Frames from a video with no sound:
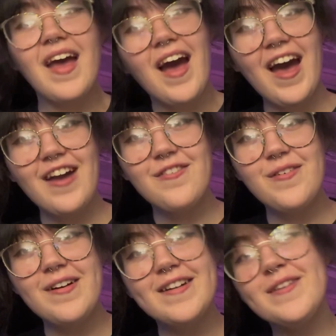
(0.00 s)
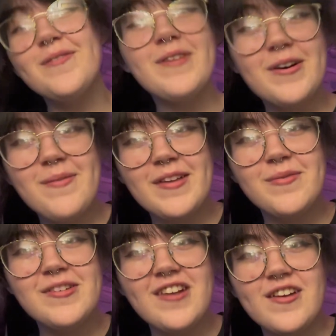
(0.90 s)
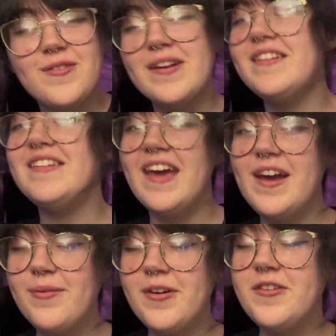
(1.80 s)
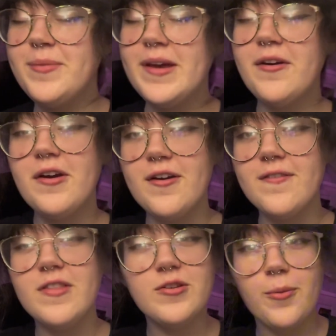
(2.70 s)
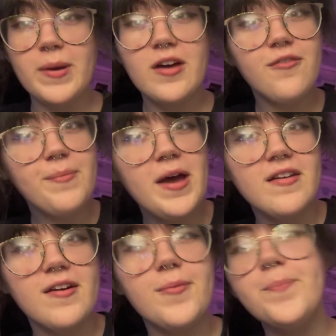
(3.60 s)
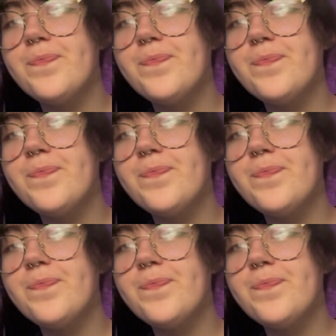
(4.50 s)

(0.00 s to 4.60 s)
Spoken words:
Hi everyone, welcome back to my channel, and today I'm going to be going over the topic of murder.